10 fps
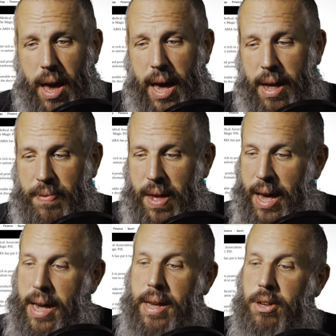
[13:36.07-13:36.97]
And
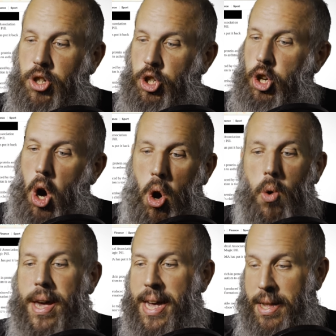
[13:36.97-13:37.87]
they
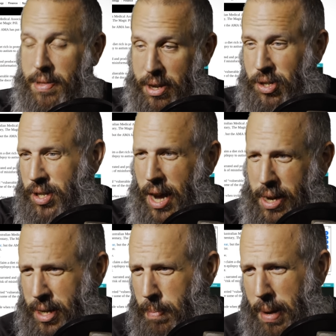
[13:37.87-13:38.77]
show in this
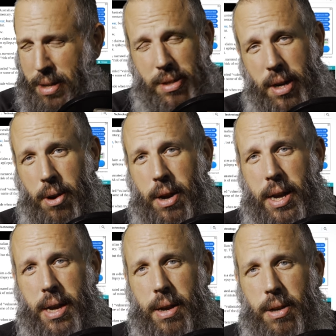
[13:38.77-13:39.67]

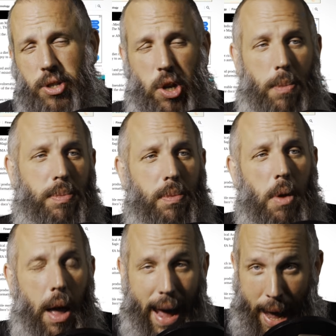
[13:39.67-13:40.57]
documentary some
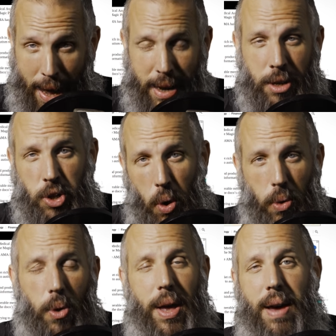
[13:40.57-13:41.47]

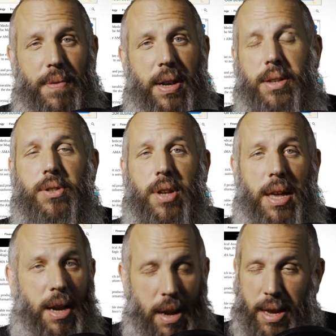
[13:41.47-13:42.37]
anecdotal evidence,
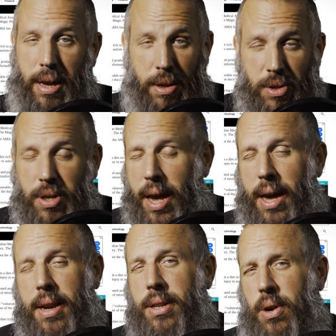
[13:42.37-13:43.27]
and it is
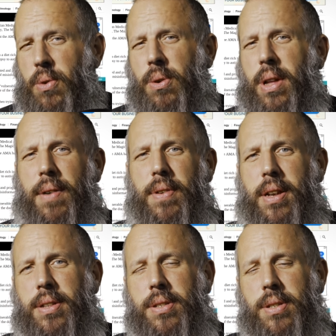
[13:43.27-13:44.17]
anecdotal
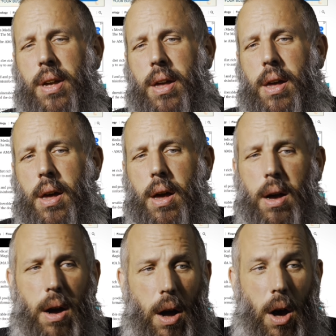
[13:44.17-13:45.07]
evidence
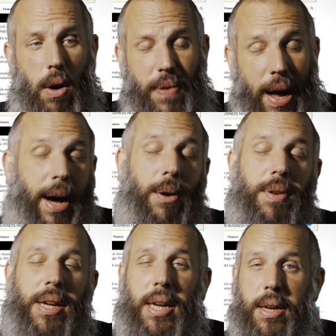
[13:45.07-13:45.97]
of how
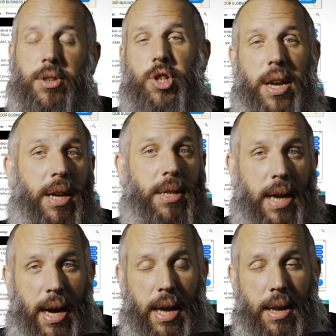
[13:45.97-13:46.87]
the ketogenic
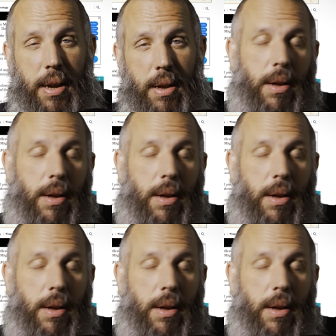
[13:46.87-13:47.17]
diet